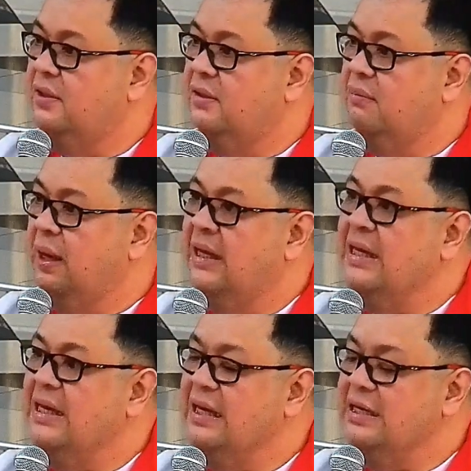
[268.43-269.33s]
May
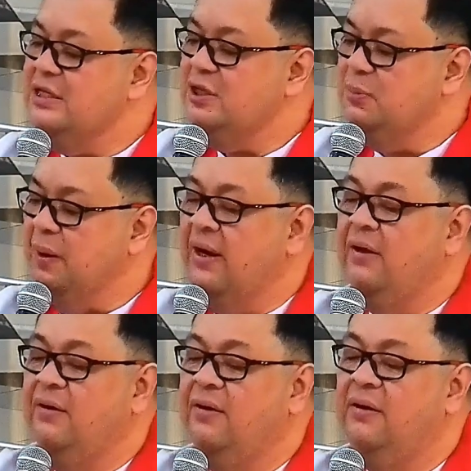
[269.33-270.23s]
he
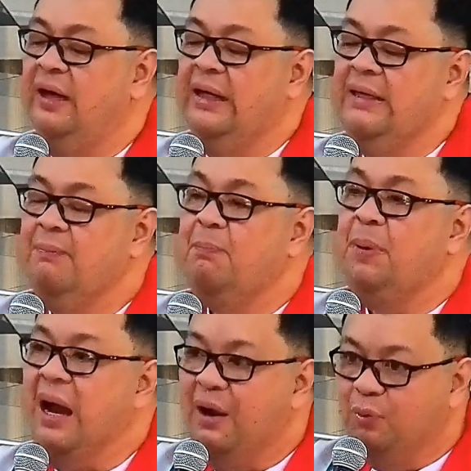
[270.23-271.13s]
inspire and
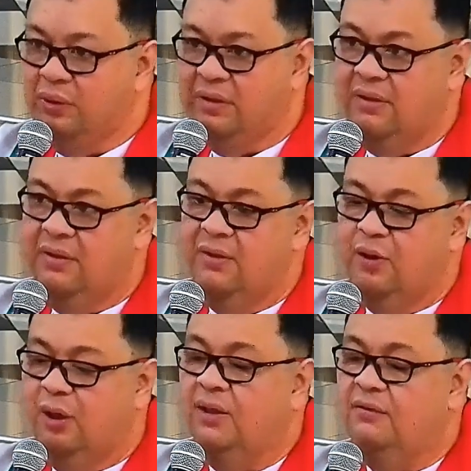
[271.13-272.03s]
empower
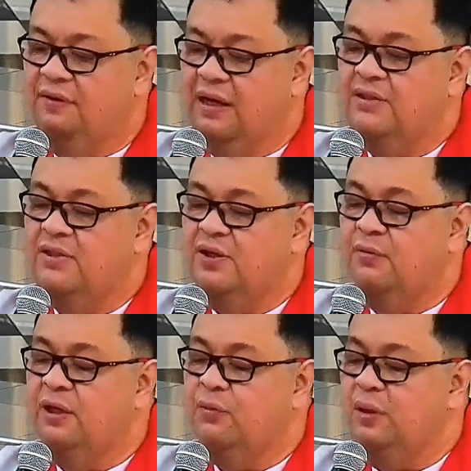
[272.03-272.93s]
all of us so
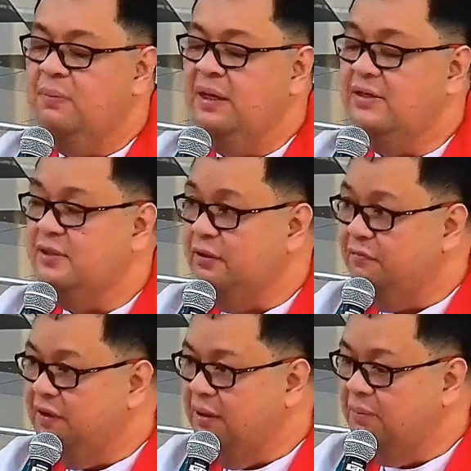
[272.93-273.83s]
that we may
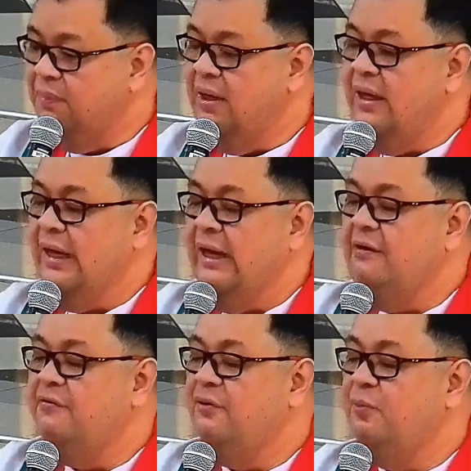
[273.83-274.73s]
serve him
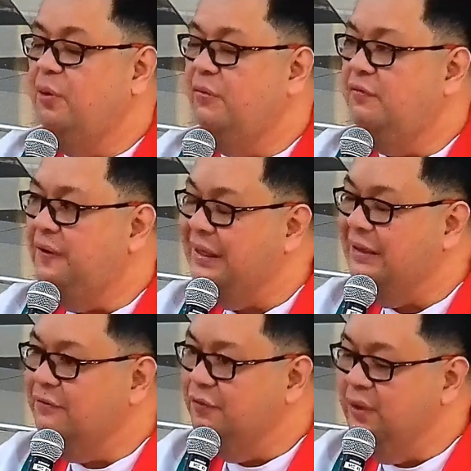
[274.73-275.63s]
ever more
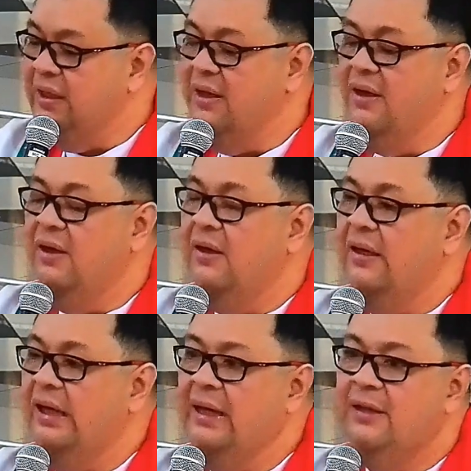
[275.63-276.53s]
faithfully
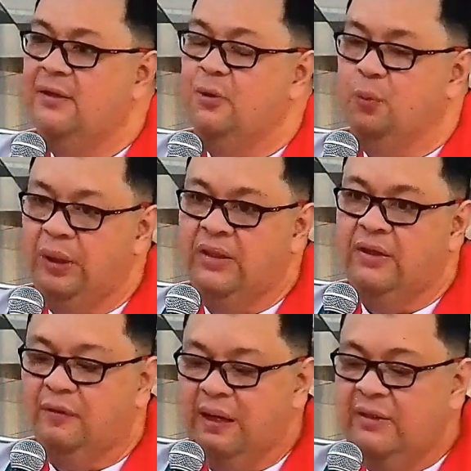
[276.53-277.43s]
and with
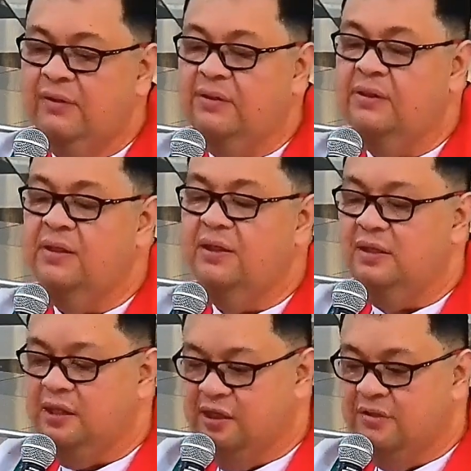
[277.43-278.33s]
greater
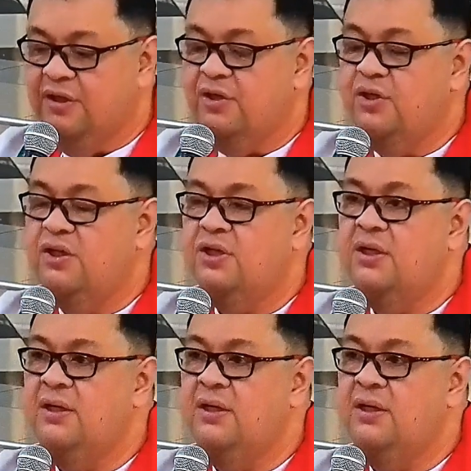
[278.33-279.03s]
courage,